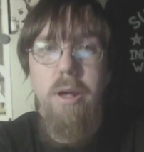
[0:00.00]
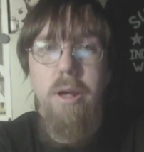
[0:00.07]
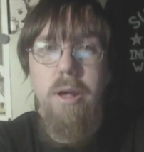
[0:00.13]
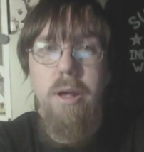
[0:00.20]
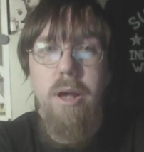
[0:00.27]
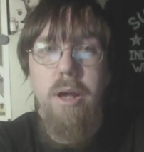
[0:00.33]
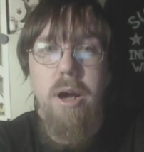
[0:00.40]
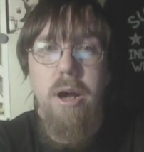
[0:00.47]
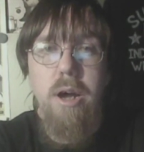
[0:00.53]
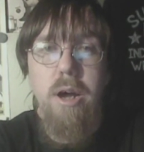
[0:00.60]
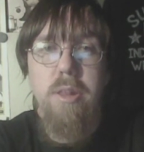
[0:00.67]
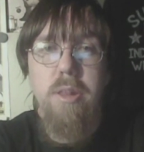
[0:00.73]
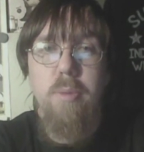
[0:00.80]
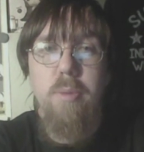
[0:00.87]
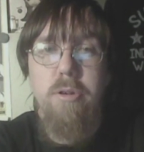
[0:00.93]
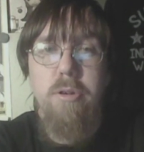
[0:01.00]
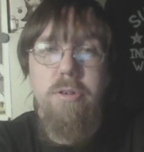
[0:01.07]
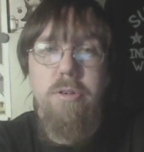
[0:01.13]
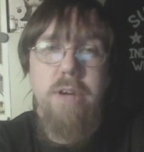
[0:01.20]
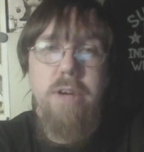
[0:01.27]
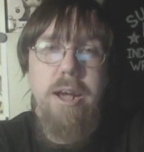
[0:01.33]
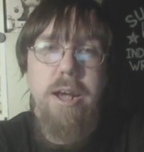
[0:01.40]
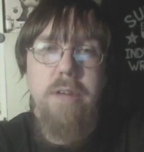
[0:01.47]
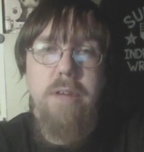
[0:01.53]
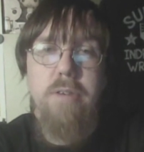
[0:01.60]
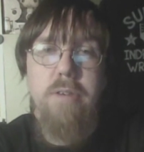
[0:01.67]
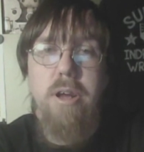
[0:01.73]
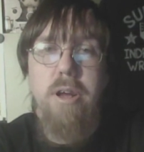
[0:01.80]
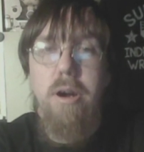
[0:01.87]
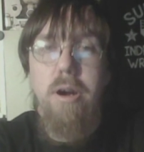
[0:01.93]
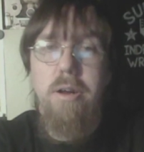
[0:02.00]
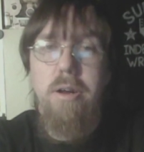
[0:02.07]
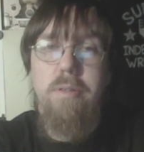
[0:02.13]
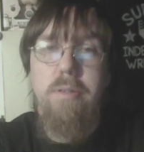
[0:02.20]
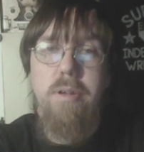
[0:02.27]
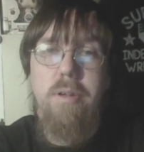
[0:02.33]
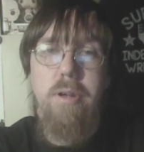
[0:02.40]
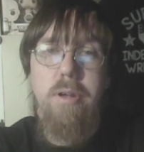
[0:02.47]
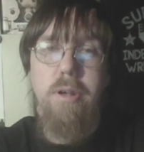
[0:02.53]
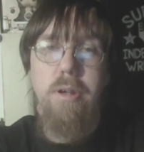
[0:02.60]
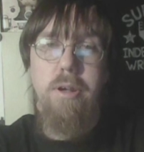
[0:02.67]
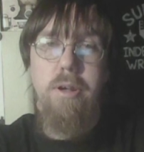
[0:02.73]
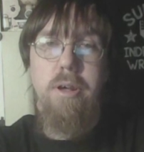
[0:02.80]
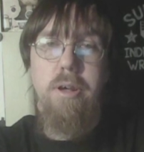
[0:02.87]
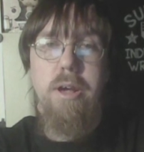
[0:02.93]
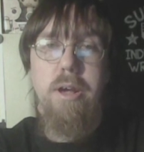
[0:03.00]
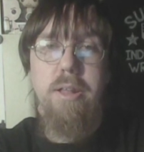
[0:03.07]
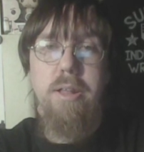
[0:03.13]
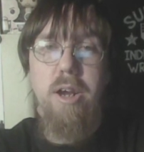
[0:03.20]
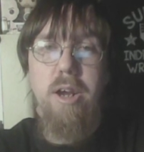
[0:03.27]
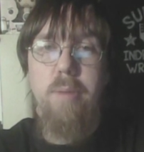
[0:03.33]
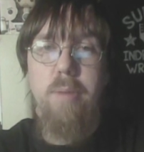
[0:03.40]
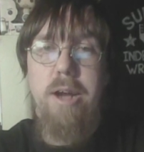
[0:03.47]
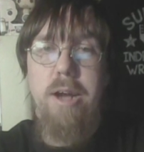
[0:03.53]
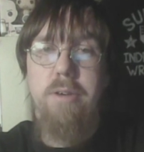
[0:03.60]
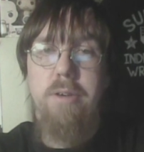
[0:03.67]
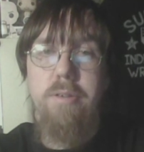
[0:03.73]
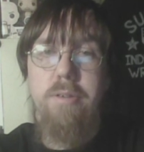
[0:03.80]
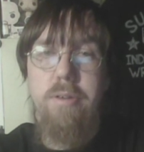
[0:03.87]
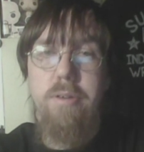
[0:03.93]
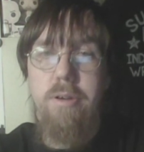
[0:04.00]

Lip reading: They both shook hands and hugged at the end of the match.